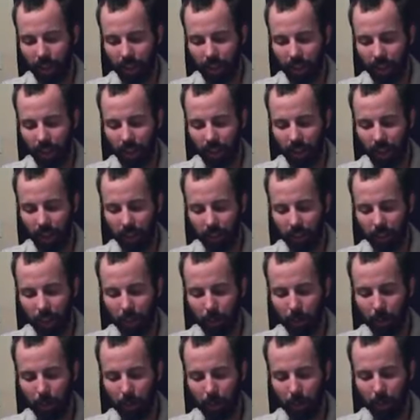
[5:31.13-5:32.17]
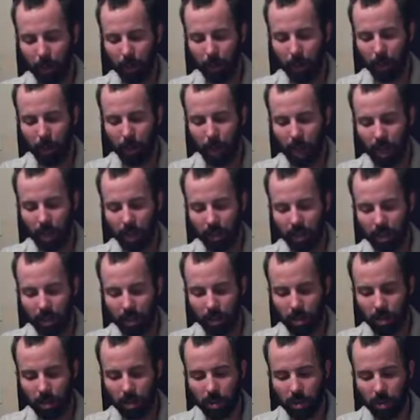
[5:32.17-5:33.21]
It has a couple of new
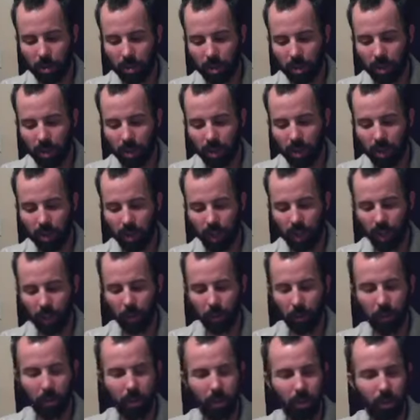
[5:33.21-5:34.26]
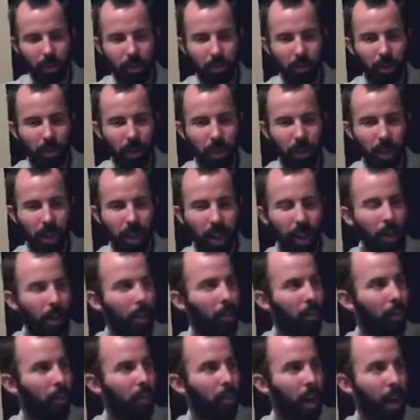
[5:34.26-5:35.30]
processors that will
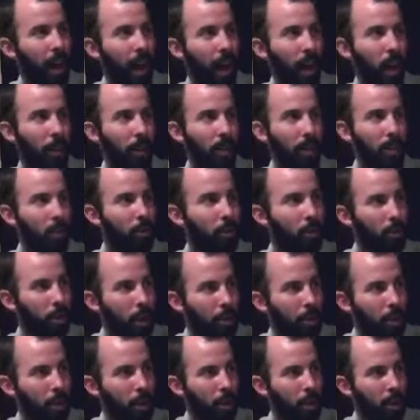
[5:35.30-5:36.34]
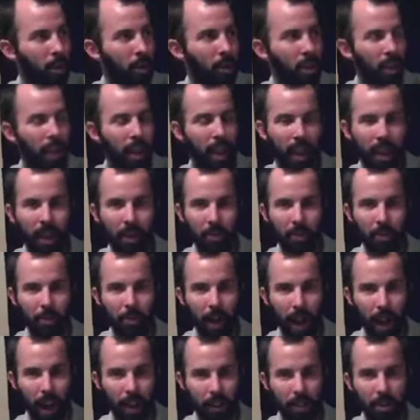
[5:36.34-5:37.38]
allow higher resolution images and
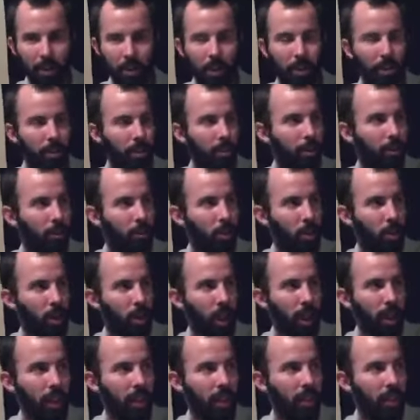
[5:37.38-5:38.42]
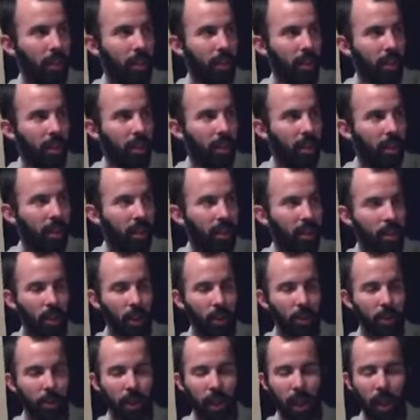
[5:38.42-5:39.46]
faster shooting. So
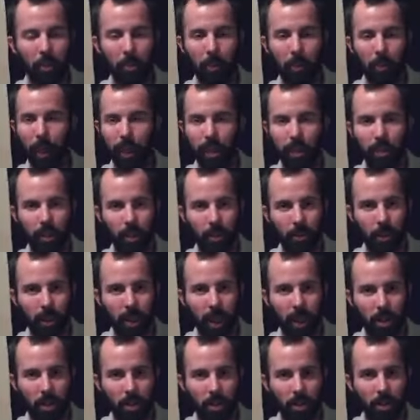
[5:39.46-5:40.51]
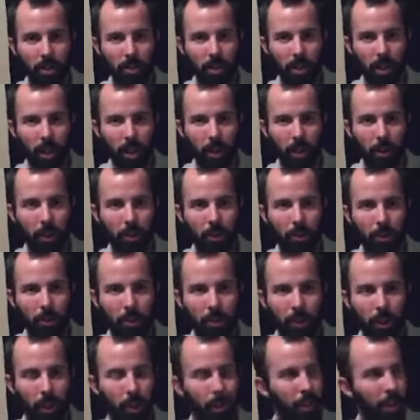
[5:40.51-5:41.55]
it's kind of breaking the limitations of
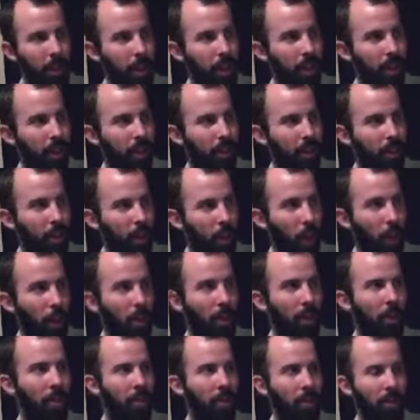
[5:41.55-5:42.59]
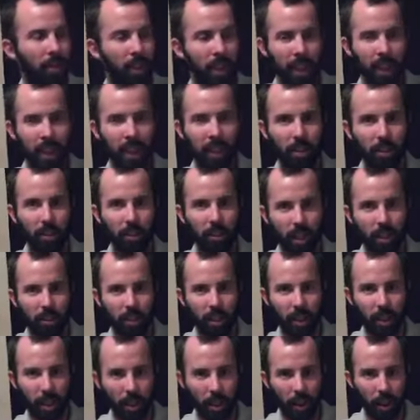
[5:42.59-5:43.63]
some of the current leading
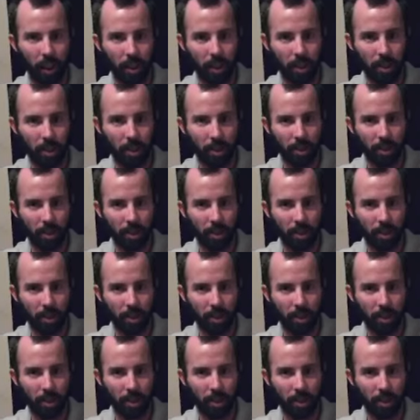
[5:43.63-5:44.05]
DSLRs